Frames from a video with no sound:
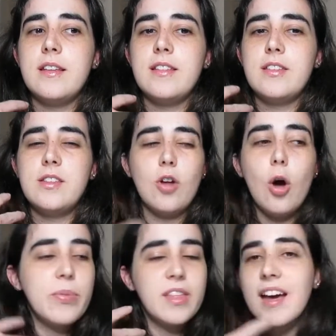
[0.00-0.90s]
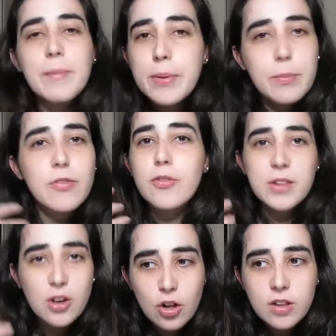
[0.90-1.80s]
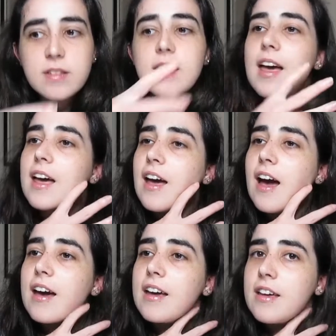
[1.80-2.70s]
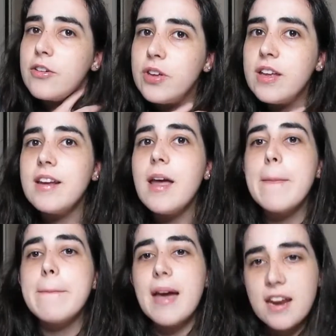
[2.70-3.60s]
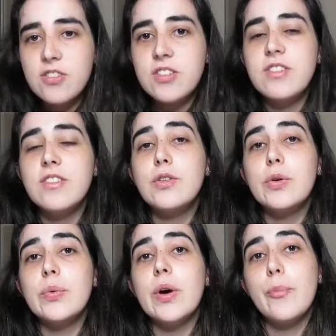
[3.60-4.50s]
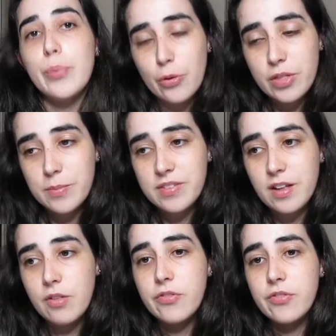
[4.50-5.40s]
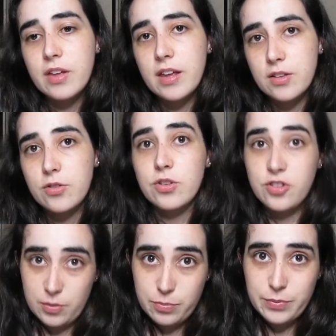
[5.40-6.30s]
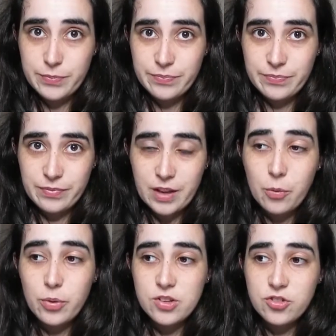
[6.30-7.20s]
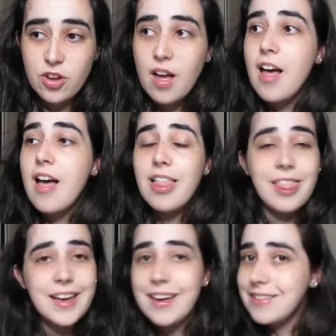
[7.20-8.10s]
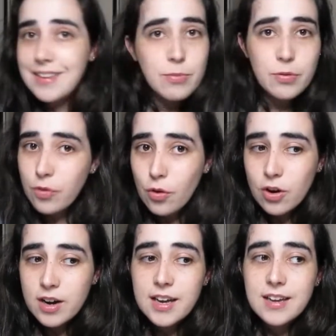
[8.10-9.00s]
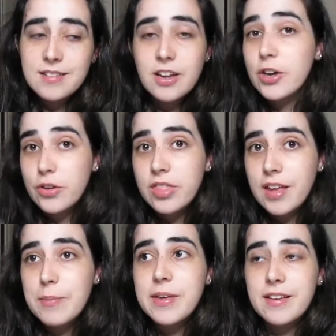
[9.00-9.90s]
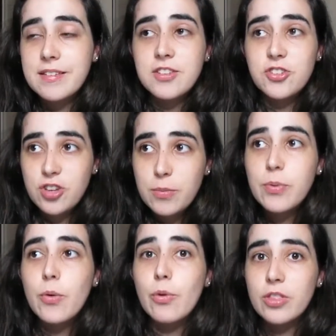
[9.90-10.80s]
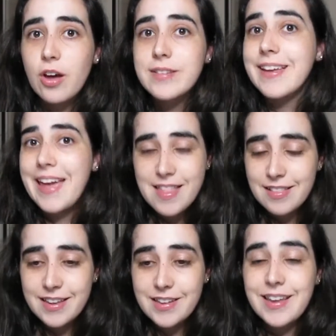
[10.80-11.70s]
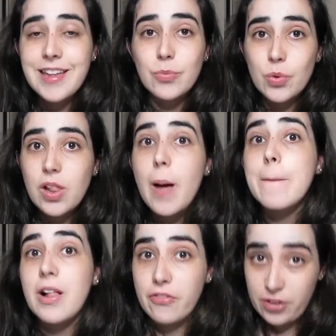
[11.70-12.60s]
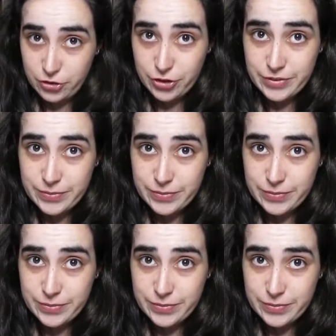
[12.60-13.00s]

stop the people from the cult, Guyan manages to upload himself into the ship, which, like I said before, is not a good thing because the ship will not handle that and will malfunction.